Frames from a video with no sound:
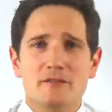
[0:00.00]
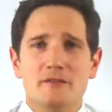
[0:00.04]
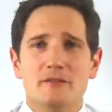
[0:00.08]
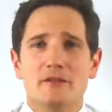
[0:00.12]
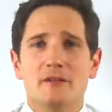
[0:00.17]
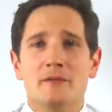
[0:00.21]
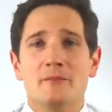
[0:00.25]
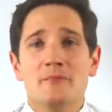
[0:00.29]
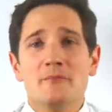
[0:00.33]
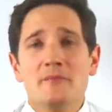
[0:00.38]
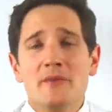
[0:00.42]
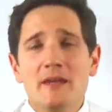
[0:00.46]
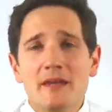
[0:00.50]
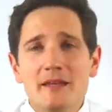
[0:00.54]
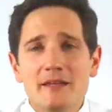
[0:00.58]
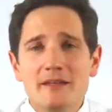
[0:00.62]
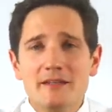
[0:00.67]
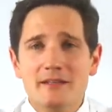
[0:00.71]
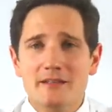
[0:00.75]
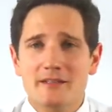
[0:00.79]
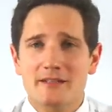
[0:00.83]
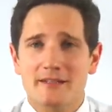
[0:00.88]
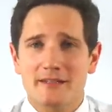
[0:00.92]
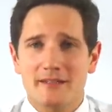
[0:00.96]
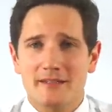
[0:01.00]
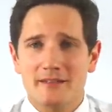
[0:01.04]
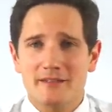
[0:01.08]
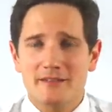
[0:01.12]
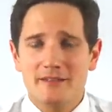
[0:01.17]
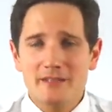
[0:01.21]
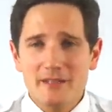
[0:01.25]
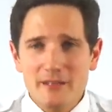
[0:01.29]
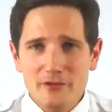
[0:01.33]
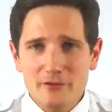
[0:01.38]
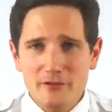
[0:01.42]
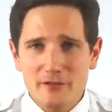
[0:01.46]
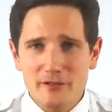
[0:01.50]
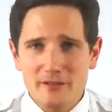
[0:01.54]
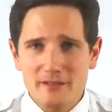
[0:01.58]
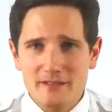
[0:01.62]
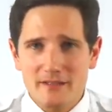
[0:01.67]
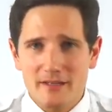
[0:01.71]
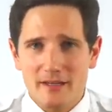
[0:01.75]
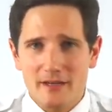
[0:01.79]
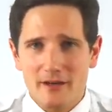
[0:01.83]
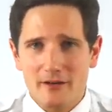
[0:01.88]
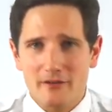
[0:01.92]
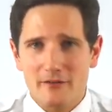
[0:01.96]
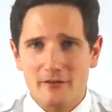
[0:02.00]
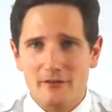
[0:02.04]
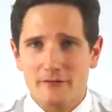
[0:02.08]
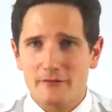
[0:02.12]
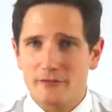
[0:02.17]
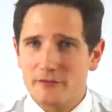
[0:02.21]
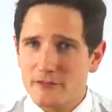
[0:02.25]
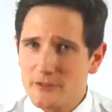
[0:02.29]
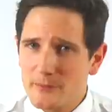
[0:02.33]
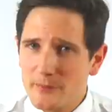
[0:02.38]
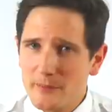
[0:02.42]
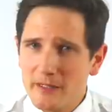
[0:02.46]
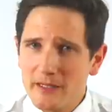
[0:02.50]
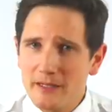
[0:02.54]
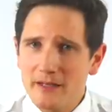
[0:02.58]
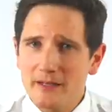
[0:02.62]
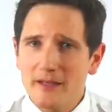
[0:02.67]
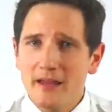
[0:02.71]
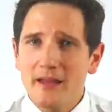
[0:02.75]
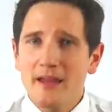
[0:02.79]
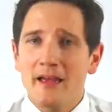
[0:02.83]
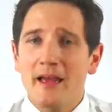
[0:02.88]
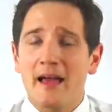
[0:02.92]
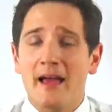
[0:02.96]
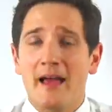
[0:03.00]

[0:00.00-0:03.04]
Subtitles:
to immediately decrease the aircraft's speed